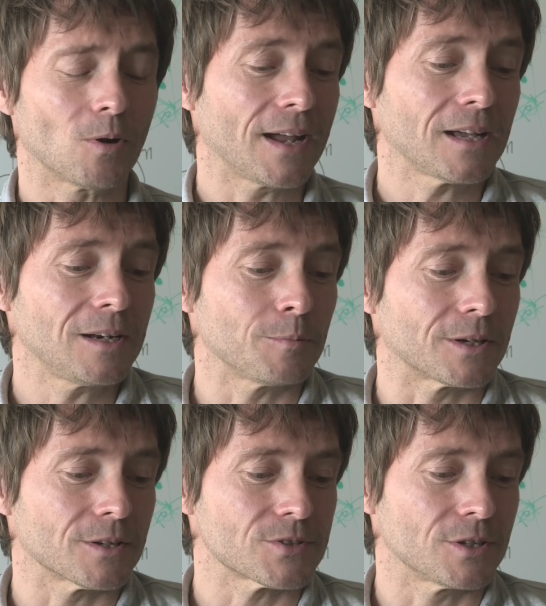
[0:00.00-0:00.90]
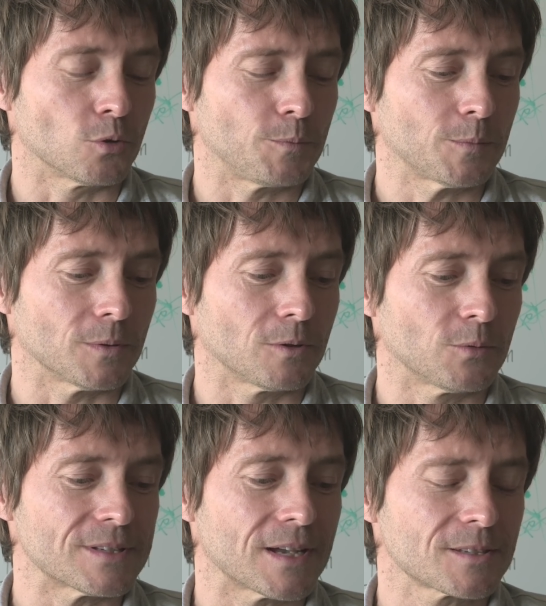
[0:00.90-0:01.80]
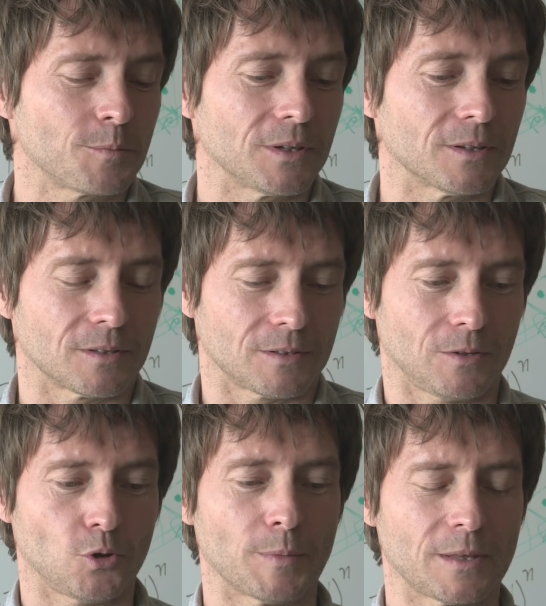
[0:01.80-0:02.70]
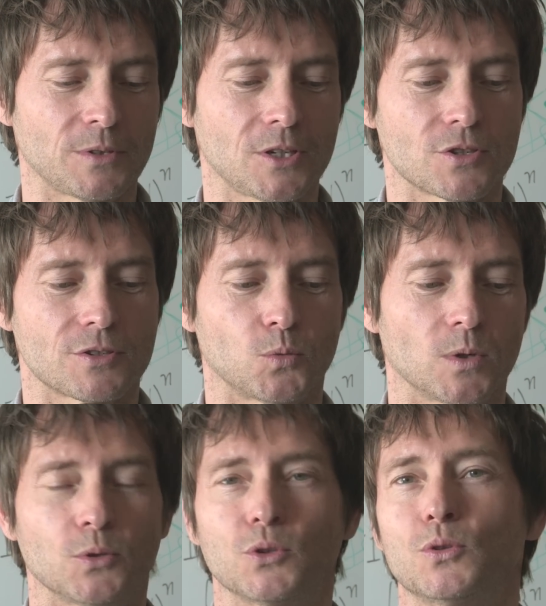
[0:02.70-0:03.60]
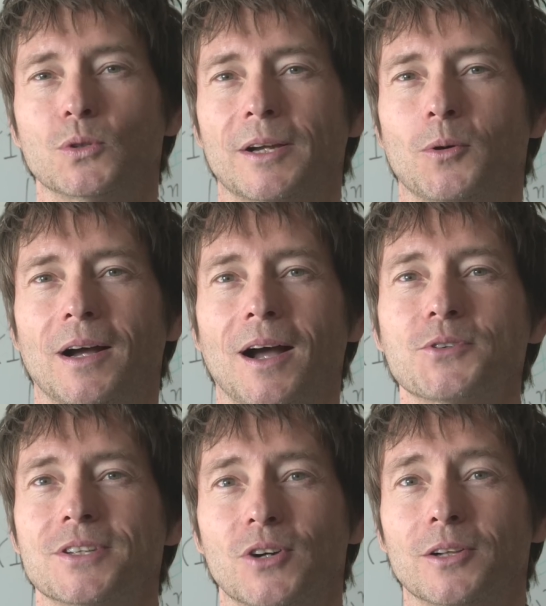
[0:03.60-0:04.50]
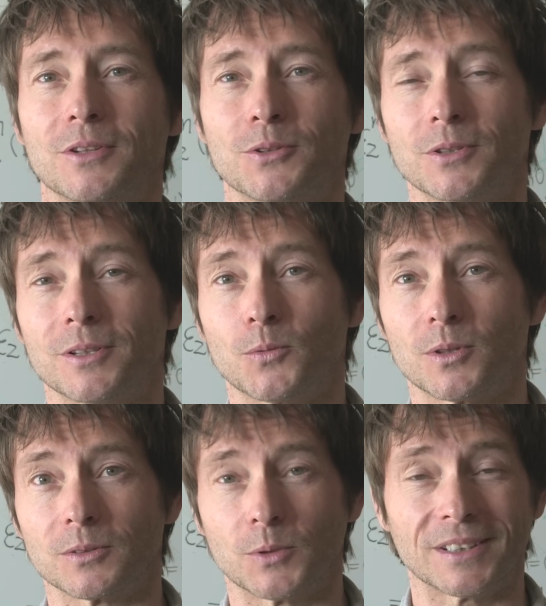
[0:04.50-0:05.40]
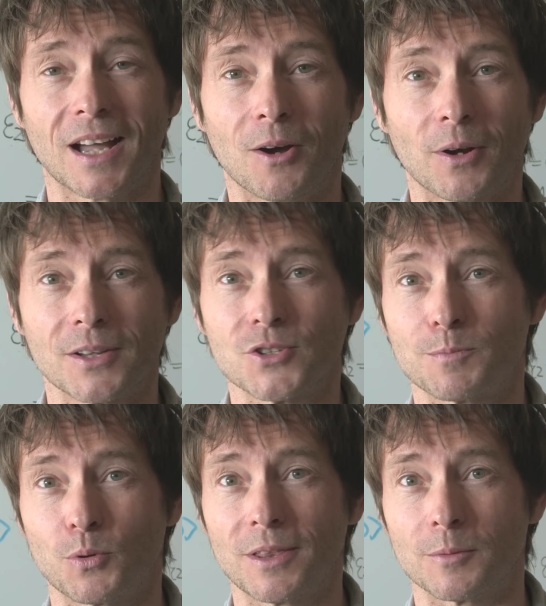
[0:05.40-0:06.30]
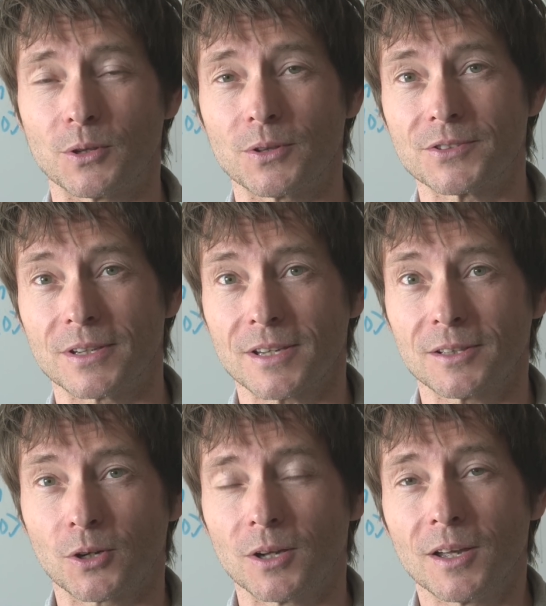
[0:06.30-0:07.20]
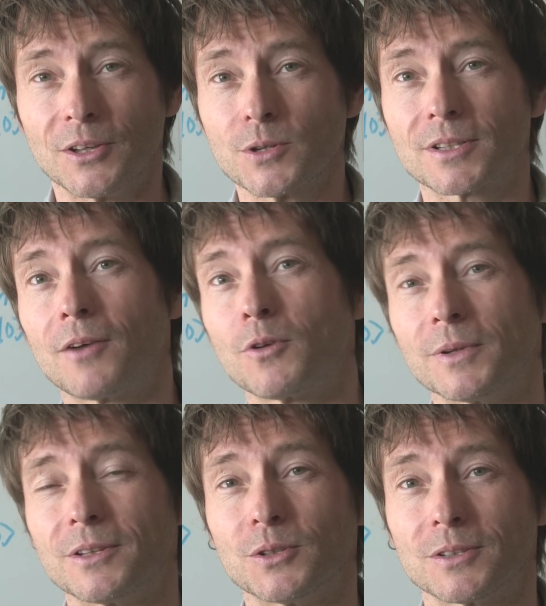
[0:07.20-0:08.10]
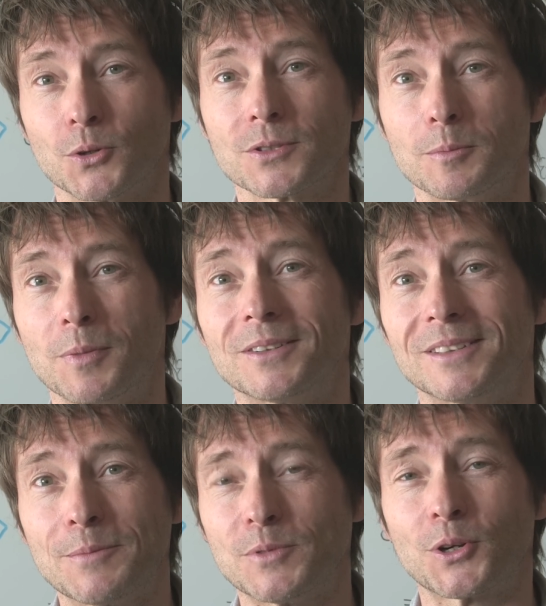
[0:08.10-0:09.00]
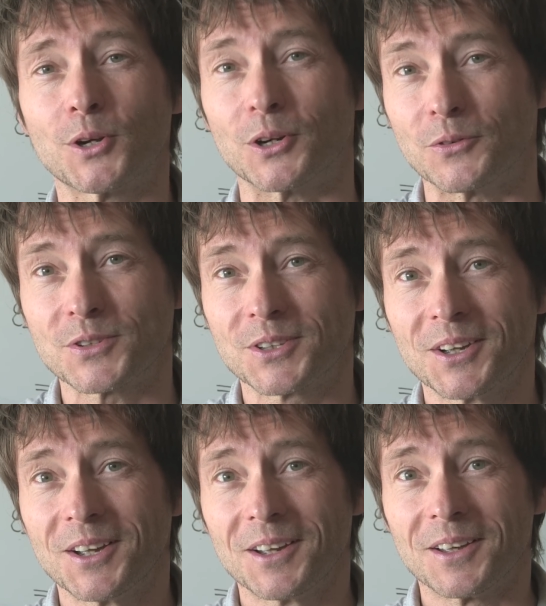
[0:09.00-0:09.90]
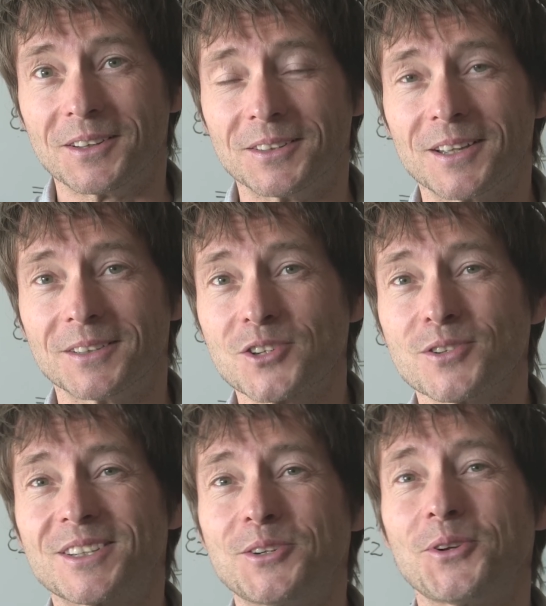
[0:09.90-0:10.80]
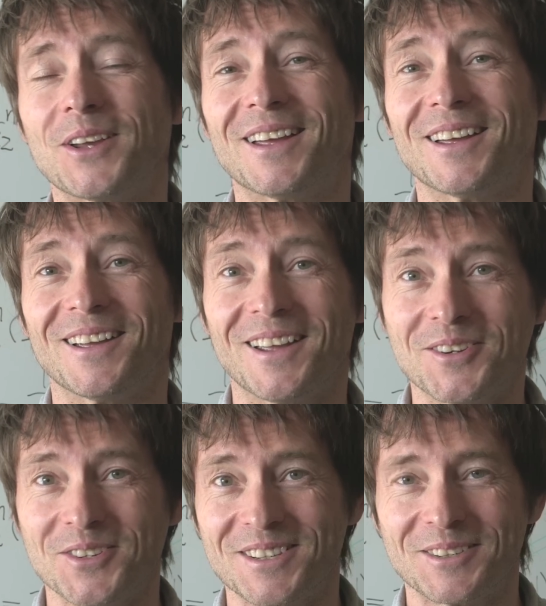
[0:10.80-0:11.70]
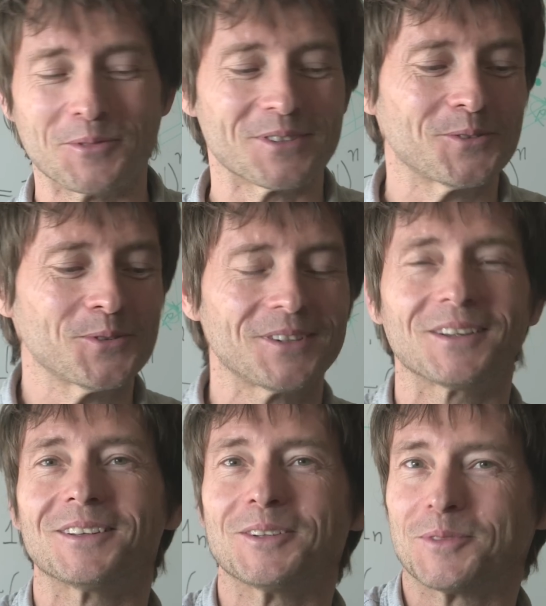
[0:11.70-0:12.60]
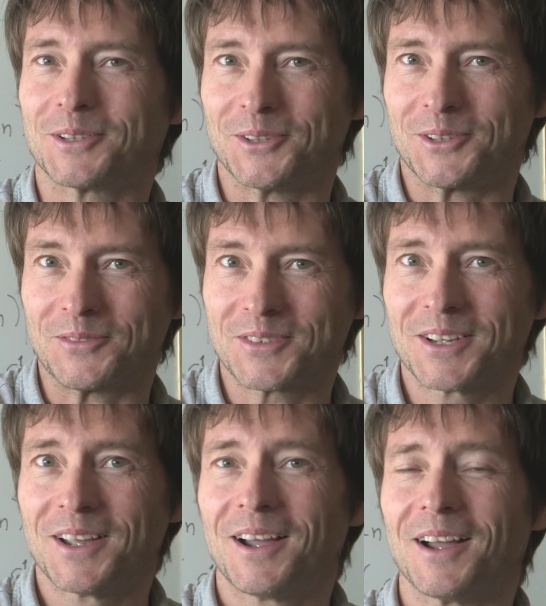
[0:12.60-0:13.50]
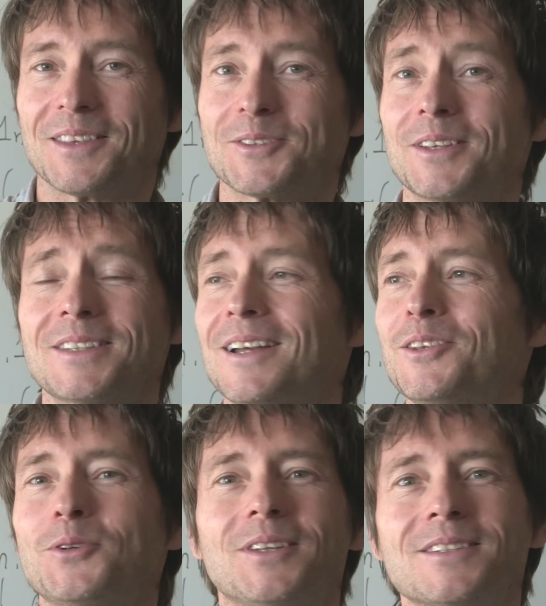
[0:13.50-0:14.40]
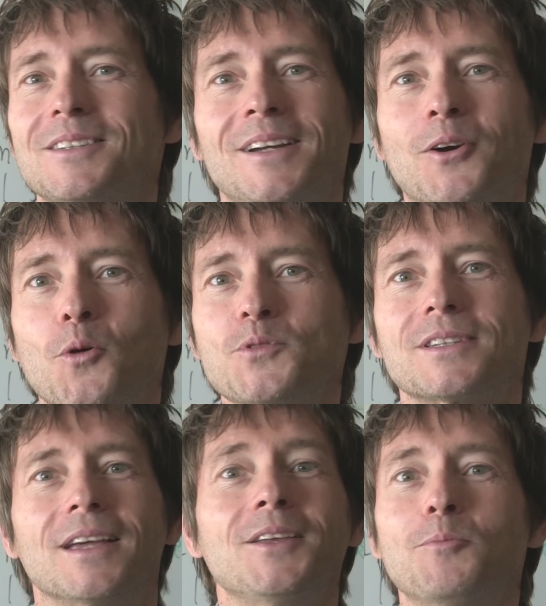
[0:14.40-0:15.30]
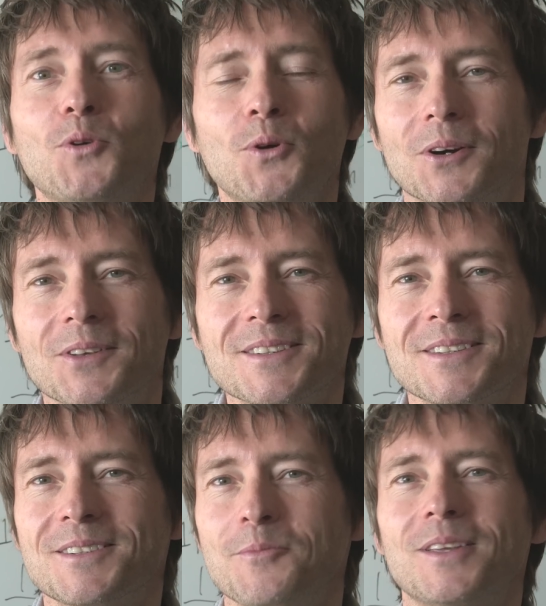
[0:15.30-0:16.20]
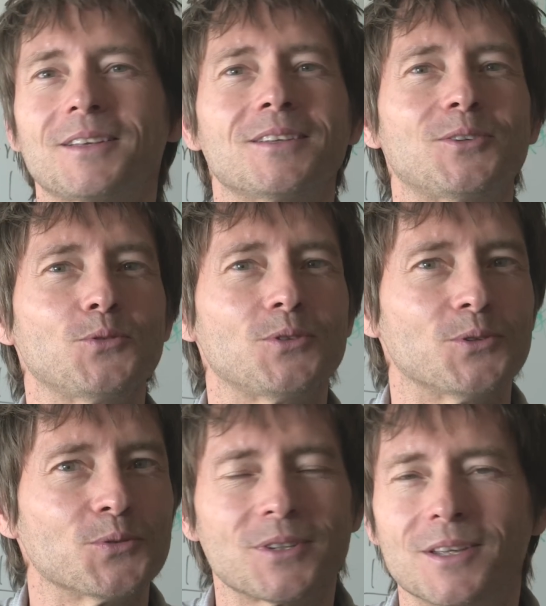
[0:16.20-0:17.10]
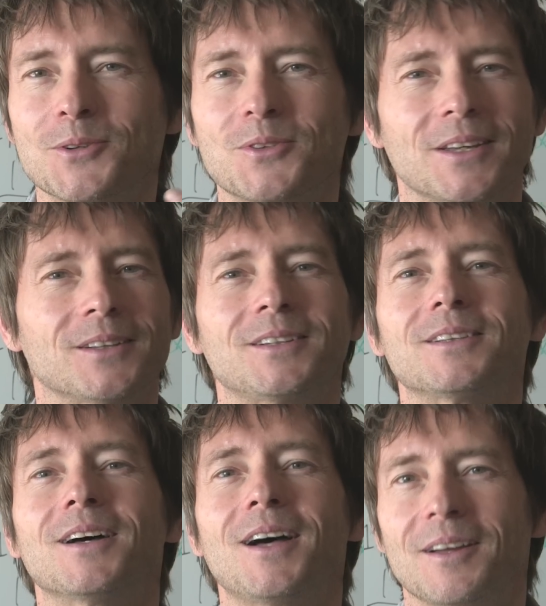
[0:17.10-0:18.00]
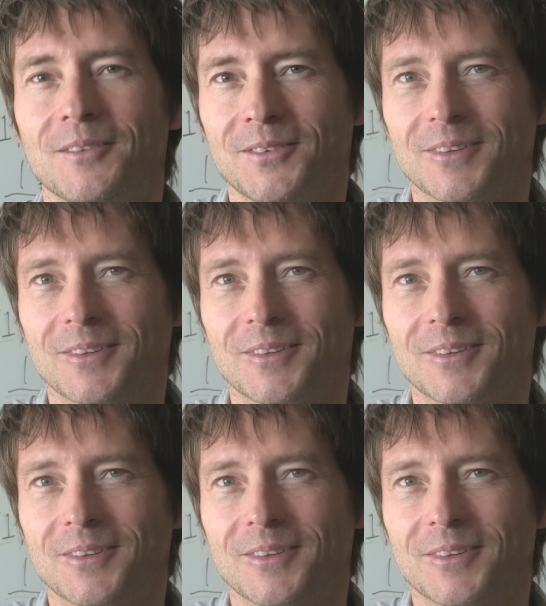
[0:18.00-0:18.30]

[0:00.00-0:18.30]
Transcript: No, I agree, because, you know, people always ask me, you're a mathematician, so what do you do? Like, how is it relevant to the real world? Well, now I can just point them to this and say, look, the US government talks about elliptic curves. The National Security Agency was using elliptic curves. And so these are not esoteric objects anymore. This is something that you use in your daily life.